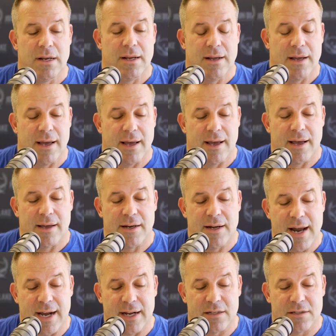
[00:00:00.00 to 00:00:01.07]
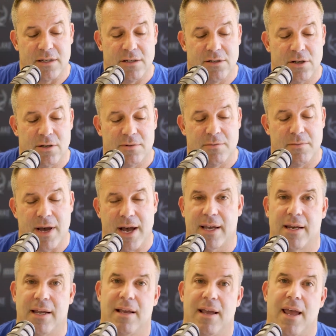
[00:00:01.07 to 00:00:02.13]
uh, nuggets in terms of
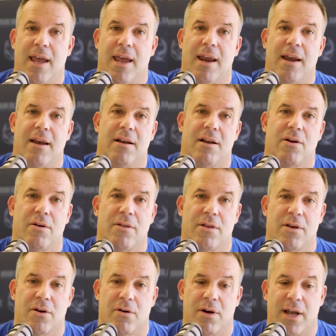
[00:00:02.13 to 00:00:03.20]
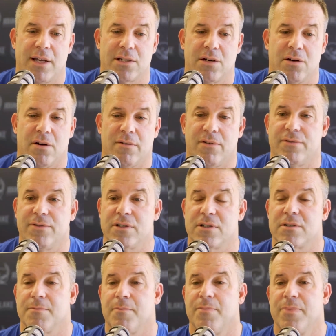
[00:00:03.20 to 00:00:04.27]
marketing and cr- the creation of
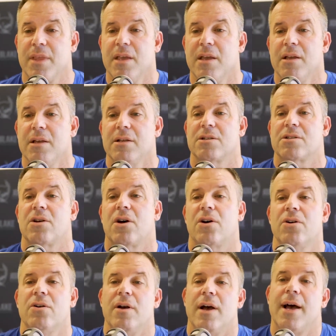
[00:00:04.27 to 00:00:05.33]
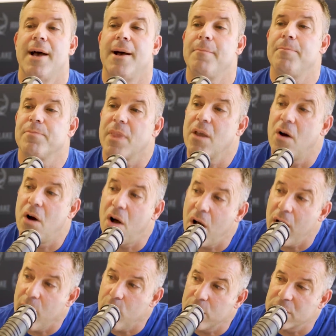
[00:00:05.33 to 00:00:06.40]
offers. So um,
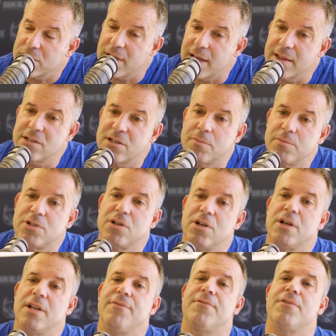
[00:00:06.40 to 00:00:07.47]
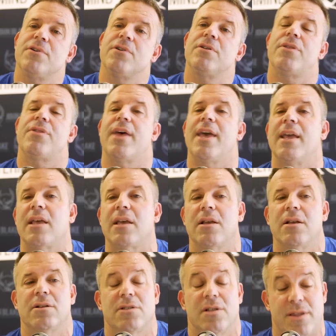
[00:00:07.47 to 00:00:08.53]
I want to take this opportunity for thank
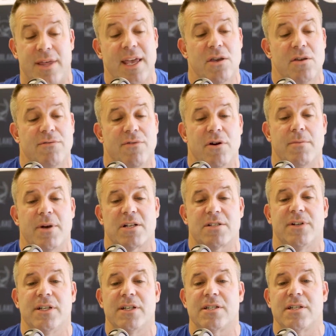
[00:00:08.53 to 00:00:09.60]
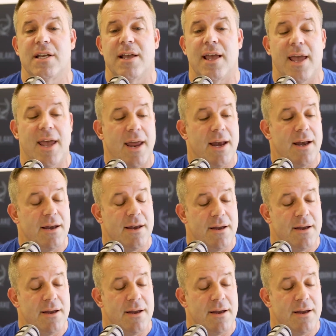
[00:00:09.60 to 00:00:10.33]
to thank you very much for listening, and